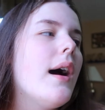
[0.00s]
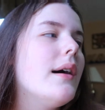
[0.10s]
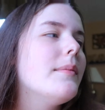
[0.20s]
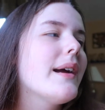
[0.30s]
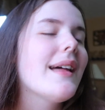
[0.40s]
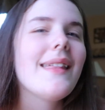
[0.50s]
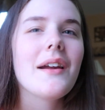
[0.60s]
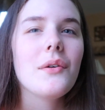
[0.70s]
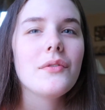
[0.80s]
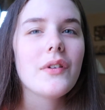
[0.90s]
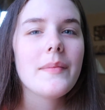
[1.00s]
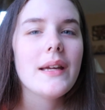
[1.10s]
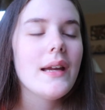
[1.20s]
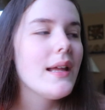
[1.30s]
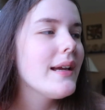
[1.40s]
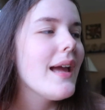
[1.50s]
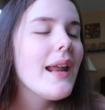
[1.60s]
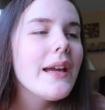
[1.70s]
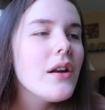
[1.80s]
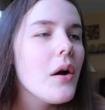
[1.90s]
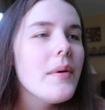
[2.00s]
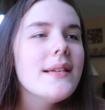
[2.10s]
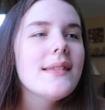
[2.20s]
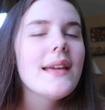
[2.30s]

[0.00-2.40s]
um i got that going for me and again i can always